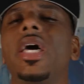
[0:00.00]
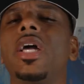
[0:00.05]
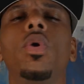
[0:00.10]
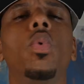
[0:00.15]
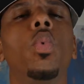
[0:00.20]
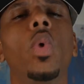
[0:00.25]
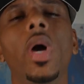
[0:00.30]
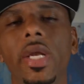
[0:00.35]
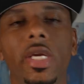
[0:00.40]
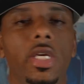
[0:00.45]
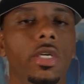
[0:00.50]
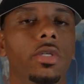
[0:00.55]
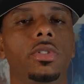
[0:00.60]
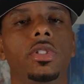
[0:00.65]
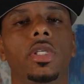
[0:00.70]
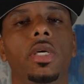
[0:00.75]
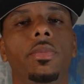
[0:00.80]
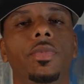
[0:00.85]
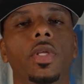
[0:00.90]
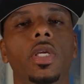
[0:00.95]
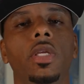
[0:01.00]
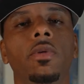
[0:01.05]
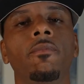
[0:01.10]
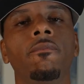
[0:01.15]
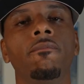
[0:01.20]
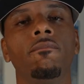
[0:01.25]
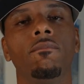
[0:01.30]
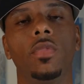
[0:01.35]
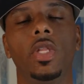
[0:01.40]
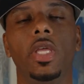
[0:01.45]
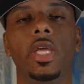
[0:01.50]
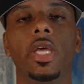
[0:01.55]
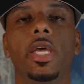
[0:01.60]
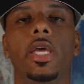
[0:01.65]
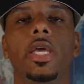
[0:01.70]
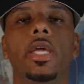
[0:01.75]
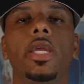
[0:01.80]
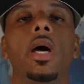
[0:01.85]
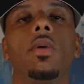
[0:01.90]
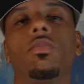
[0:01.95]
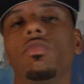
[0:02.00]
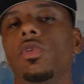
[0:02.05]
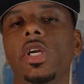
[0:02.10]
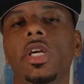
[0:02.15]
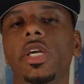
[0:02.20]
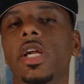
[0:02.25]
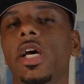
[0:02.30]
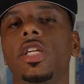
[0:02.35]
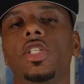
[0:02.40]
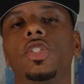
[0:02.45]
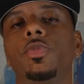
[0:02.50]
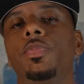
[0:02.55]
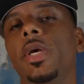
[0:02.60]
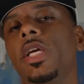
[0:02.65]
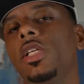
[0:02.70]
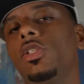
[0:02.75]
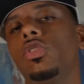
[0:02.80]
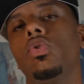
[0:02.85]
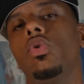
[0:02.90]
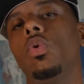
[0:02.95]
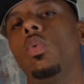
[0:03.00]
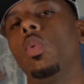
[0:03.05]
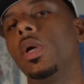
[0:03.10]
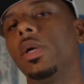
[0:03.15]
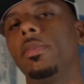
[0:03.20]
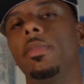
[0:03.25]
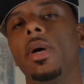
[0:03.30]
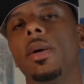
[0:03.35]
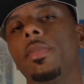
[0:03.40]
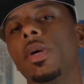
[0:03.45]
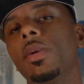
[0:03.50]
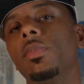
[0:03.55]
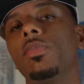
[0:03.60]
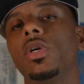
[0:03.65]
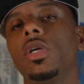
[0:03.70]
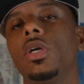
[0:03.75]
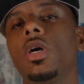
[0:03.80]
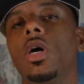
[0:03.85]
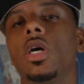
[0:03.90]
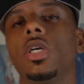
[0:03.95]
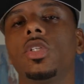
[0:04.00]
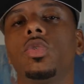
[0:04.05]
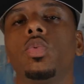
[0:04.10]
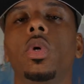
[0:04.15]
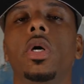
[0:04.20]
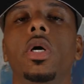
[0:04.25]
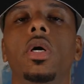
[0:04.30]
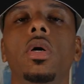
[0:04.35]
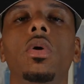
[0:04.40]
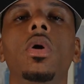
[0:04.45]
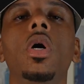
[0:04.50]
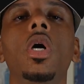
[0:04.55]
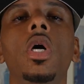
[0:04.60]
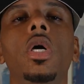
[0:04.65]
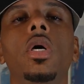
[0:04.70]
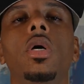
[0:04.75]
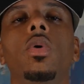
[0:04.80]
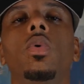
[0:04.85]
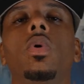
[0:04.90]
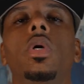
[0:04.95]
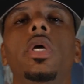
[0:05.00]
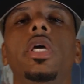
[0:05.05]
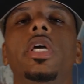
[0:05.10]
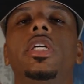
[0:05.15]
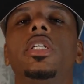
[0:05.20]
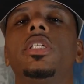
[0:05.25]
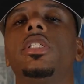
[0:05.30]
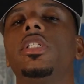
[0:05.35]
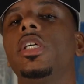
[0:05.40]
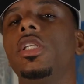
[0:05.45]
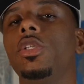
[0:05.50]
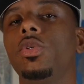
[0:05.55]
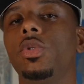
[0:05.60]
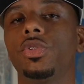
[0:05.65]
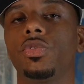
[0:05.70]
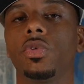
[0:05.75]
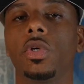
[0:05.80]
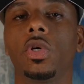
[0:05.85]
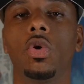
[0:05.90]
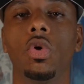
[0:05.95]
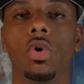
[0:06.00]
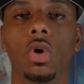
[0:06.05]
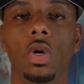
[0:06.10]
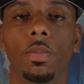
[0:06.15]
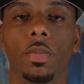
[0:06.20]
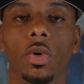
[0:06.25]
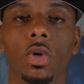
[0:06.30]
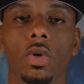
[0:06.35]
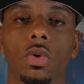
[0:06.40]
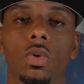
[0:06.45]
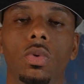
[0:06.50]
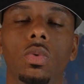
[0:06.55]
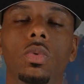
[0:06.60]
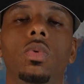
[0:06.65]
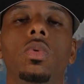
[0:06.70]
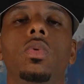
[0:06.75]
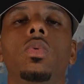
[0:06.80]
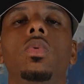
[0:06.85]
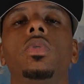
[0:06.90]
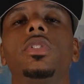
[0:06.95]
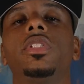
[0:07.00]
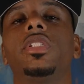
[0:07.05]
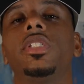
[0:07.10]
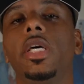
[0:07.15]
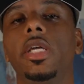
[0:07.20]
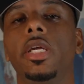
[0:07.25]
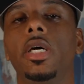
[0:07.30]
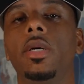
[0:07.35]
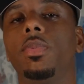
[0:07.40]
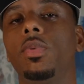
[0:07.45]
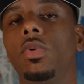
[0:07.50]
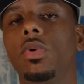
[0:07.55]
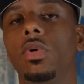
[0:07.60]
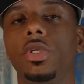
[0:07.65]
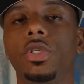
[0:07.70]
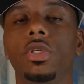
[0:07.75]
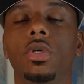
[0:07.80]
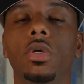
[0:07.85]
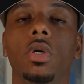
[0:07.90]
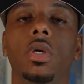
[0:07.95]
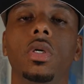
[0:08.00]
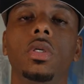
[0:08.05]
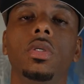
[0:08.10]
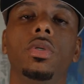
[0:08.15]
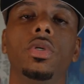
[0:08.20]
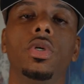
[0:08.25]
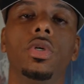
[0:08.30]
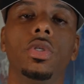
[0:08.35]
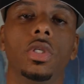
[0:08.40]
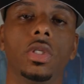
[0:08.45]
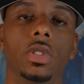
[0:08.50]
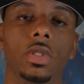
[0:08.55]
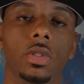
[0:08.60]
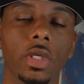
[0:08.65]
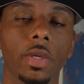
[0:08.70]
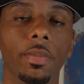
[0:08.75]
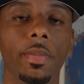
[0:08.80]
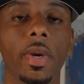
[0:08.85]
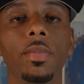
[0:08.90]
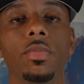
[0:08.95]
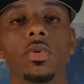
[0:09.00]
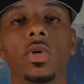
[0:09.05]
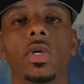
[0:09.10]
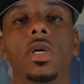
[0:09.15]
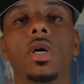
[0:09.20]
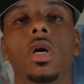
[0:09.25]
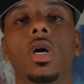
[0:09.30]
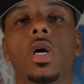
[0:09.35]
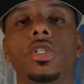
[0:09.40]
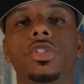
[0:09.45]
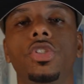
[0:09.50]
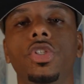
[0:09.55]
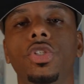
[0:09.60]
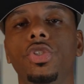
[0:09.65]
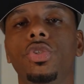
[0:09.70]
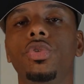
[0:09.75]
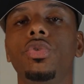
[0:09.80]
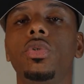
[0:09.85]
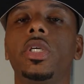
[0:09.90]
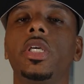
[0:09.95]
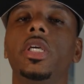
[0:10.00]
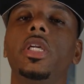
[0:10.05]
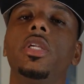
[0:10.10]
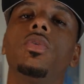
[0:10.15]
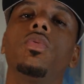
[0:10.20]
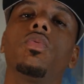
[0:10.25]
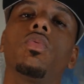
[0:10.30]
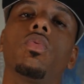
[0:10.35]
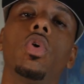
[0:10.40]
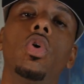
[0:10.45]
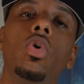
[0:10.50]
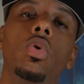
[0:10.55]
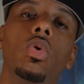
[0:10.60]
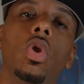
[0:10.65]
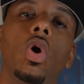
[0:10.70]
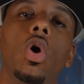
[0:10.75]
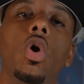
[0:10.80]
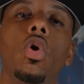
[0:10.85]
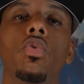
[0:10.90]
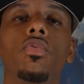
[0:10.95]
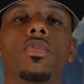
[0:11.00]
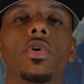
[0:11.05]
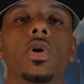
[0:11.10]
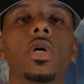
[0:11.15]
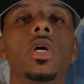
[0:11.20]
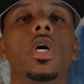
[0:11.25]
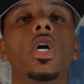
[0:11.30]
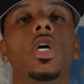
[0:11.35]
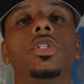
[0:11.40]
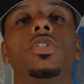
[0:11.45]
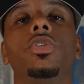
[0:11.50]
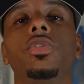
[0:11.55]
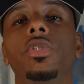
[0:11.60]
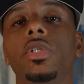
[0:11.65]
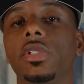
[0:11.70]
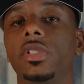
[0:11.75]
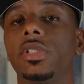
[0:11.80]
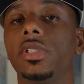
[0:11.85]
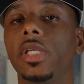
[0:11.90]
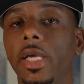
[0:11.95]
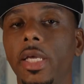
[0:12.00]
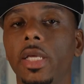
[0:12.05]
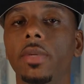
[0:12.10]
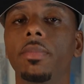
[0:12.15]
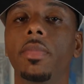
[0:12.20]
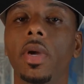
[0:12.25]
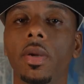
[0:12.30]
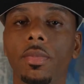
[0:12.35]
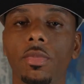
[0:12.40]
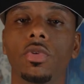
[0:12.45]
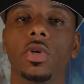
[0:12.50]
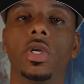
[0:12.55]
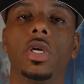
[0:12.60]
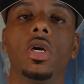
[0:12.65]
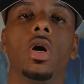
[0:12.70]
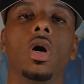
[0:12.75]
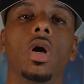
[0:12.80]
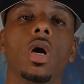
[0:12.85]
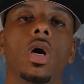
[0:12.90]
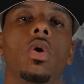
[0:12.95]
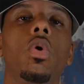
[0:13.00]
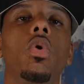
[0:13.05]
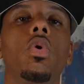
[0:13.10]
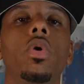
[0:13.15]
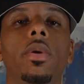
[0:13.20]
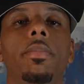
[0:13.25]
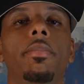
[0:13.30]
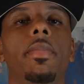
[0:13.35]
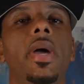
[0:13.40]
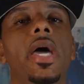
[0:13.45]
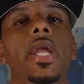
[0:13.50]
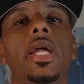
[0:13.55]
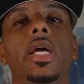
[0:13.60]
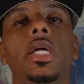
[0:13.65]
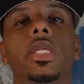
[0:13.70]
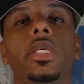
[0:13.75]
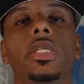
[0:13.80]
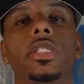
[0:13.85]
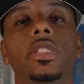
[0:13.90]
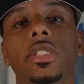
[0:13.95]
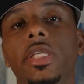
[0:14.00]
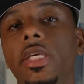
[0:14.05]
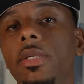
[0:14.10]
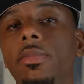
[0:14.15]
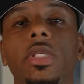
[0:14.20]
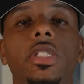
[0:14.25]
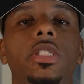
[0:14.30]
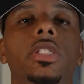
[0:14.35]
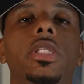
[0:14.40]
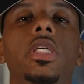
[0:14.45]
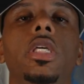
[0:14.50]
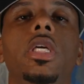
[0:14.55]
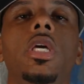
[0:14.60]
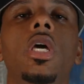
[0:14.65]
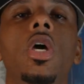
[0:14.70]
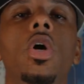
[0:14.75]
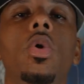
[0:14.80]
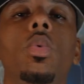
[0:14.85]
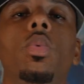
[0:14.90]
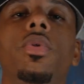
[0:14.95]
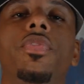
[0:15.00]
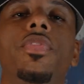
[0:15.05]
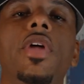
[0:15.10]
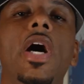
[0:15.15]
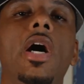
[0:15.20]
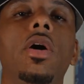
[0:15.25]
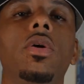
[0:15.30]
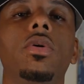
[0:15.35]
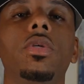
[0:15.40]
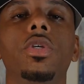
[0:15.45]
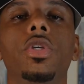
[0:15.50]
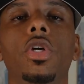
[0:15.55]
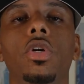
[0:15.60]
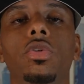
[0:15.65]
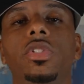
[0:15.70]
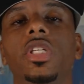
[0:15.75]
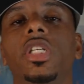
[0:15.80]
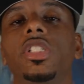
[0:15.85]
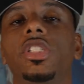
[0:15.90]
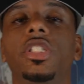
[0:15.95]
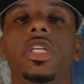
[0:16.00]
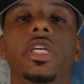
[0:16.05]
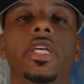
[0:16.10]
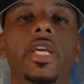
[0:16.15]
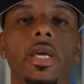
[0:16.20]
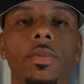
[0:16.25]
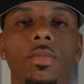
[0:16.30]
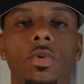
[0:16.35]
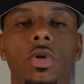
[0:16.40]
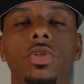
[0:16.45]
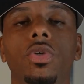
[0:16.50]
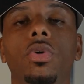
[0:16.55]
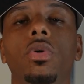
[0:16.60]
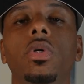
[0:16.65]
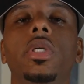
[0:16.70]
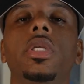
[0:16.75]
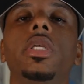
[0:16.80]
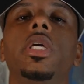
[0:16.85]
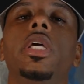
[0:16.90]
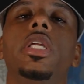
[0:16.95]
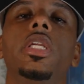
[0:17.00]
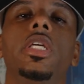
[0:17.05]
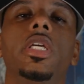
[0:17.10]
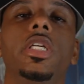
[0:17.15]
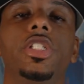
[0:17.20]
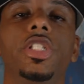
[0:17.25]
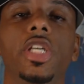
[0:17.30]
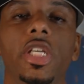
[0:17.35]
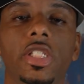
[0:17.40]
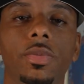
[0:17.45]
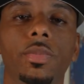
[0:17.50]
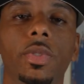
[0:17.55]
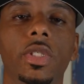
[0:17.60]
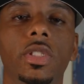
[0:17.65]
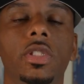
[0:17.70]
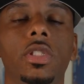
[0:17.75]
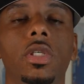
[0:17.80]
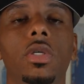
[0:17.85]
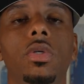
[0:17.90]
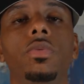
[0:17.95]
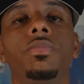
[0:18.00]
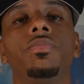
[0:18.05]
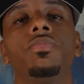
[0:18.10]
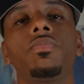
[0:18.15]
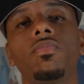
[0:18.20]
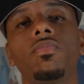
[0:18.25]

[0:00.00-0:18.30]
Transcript: like a wedding or something, and I'm running out of space on one of my memory cards. Well, in continuous record mode set up on your your memory cards, you can roll over to your second memory card automatically, seamlessly, without touching your camera or doing any adjustments. So